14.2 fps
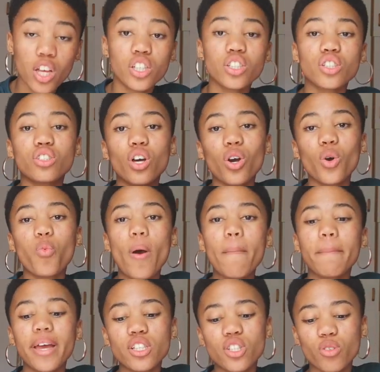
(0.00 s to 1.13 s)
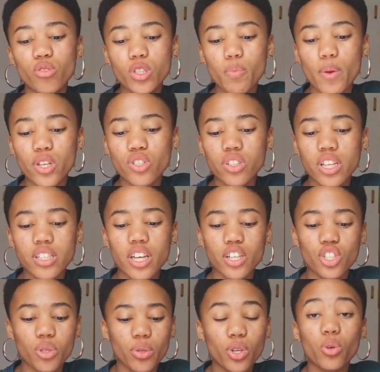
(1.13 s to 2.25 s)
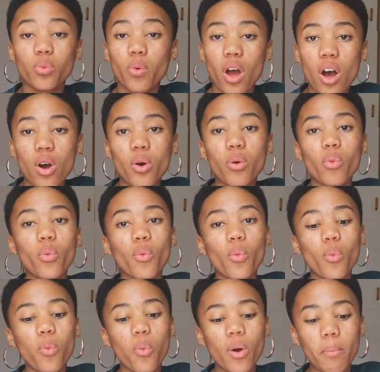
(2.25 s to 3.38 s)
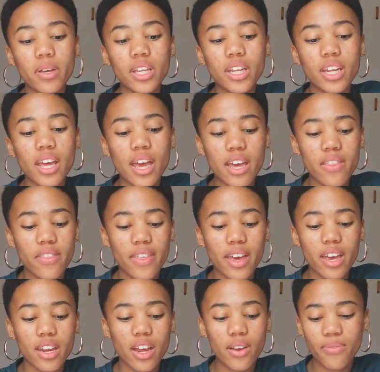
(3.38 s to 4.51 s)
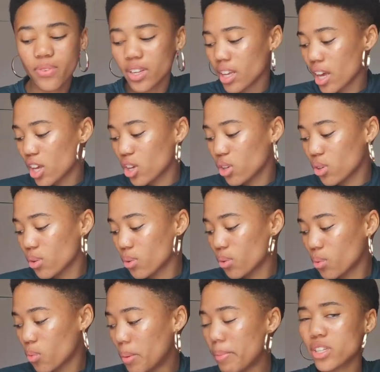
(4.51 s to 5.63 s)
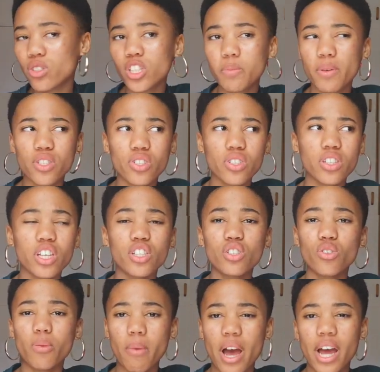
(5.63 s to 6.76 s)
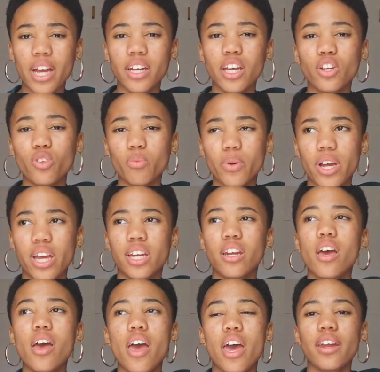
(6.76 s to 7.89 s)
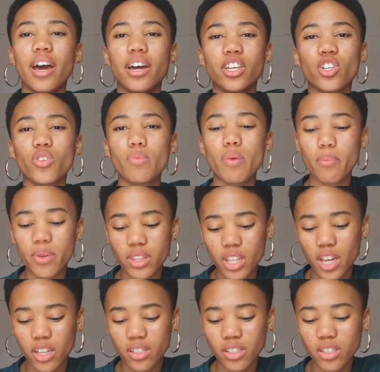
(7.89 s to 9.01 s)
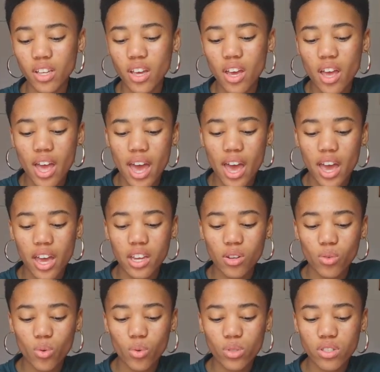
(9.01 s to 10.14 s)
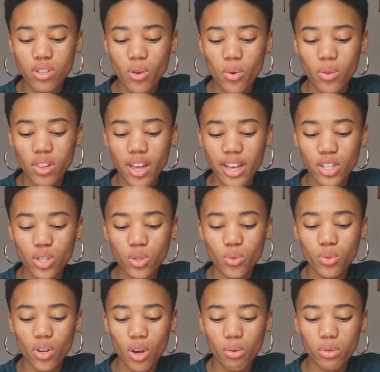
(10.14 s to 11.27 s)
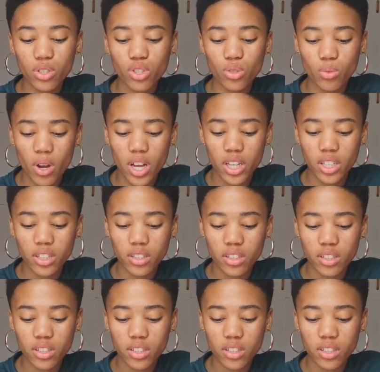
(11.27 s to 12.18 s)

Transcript: so what makes you special is that you're a grown woman and that i feel like you what makes you special is your mind and your brain and how you remember things and also like you know what you want